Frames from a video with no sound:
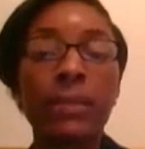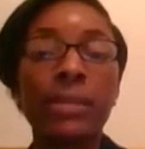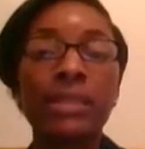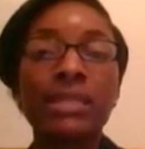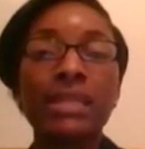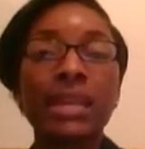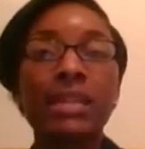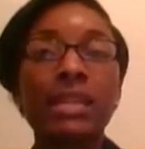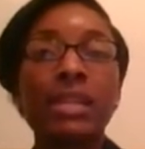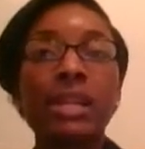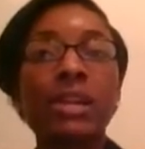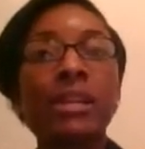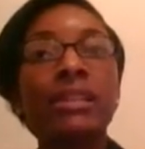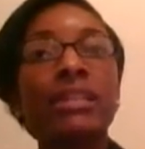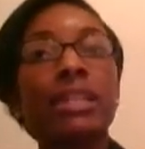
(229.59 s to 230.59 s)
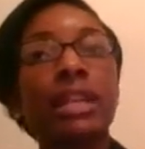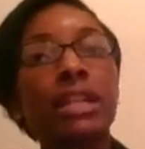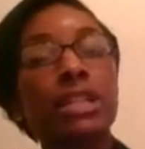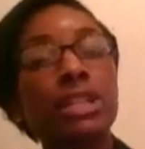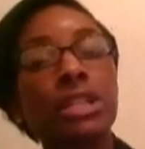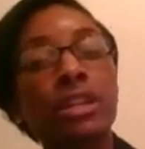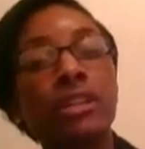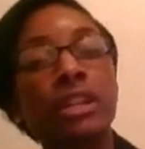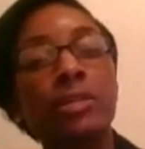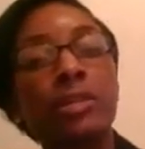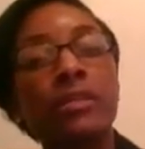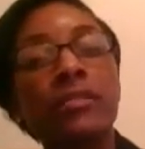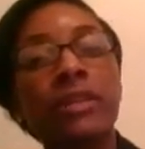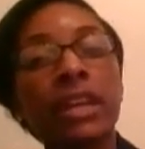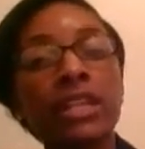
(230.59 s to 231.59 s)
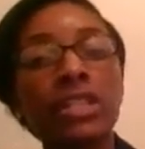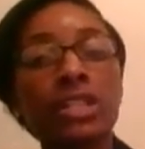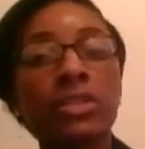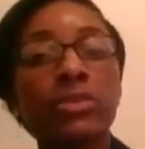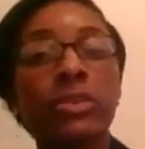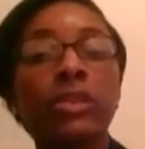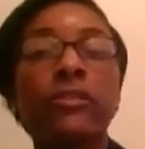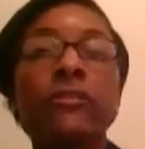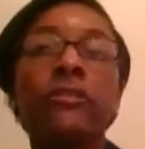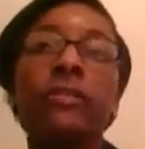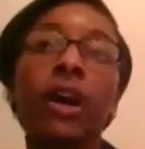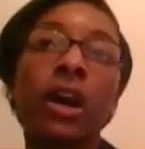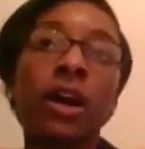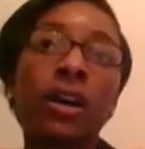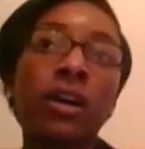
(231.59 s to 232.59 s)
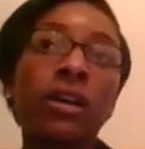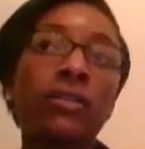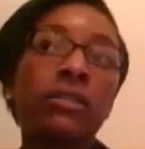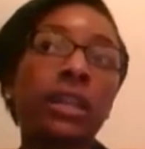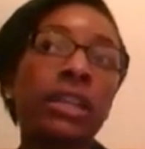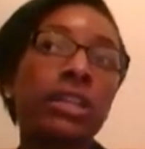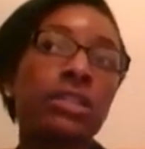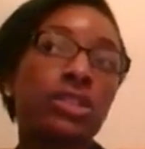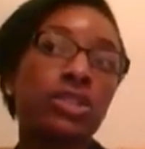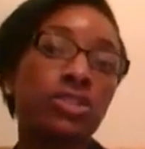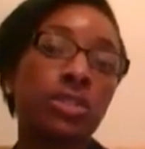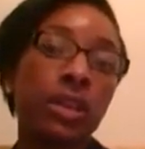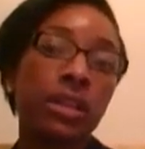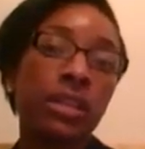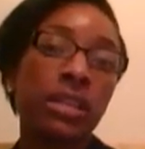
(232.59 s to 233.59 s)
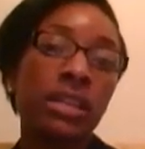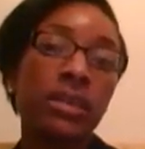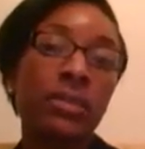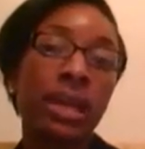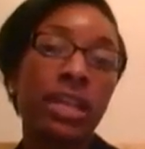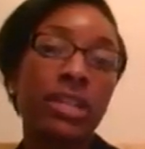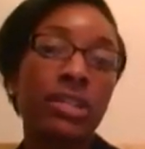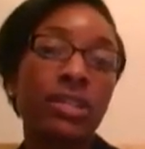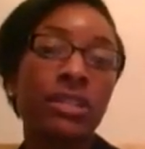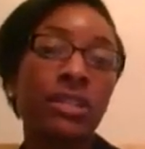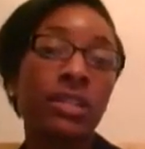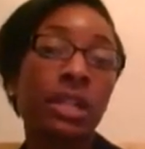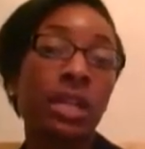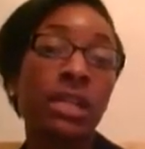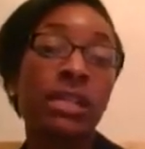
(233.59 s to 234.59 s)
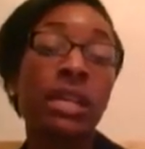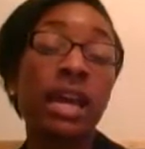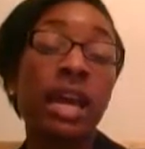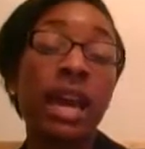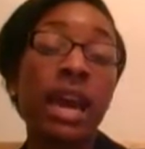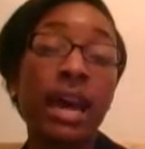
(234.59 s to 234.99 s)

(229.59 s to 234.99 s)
But secondary and tertiary prevention would involve instructing patients on